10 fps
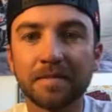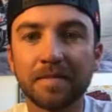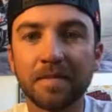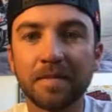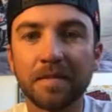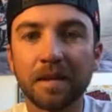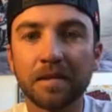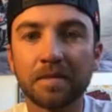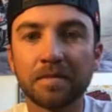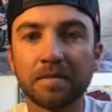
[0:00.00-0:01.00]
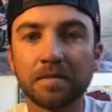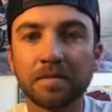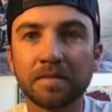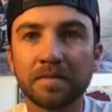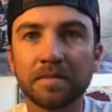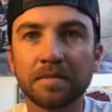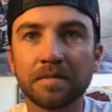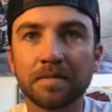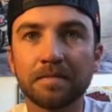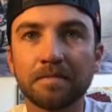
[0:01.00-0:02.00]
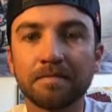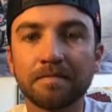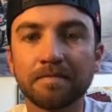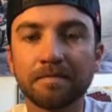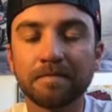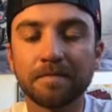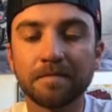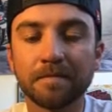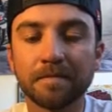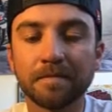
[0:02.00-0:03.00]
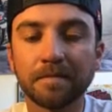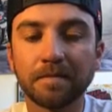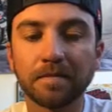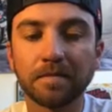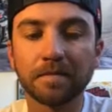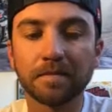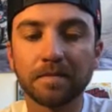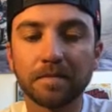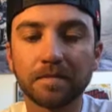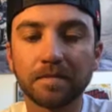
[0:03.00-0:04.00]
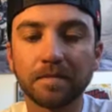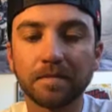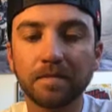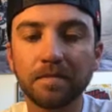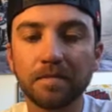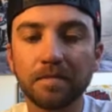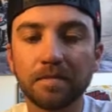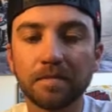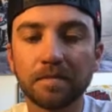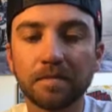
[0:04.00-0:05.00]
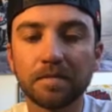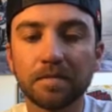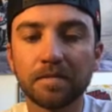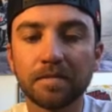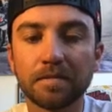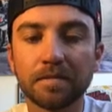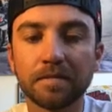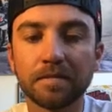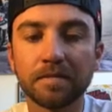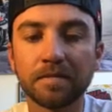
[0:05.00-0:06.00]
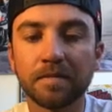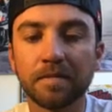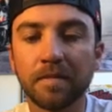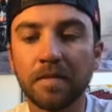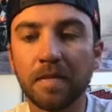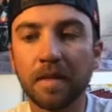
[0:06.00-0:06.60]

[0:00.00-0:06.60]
(silent)